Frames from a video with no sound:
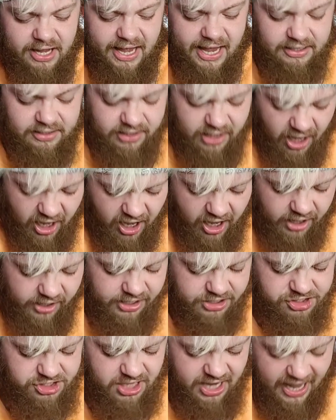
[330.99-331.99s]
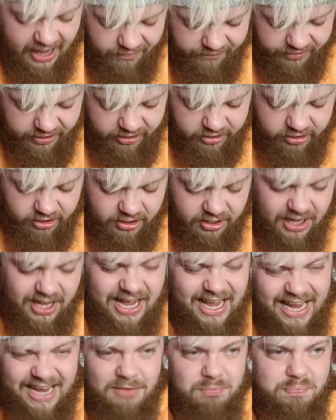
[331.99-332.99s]
and carnage and havoc and,
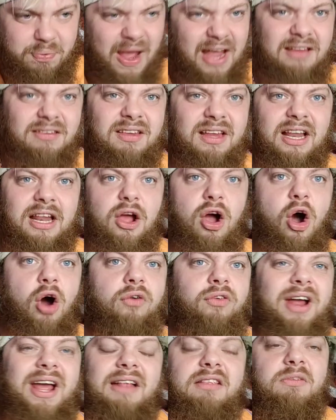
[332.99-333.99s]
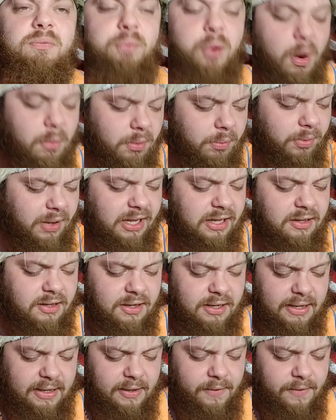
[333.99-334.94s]
and basically horror. It's probably...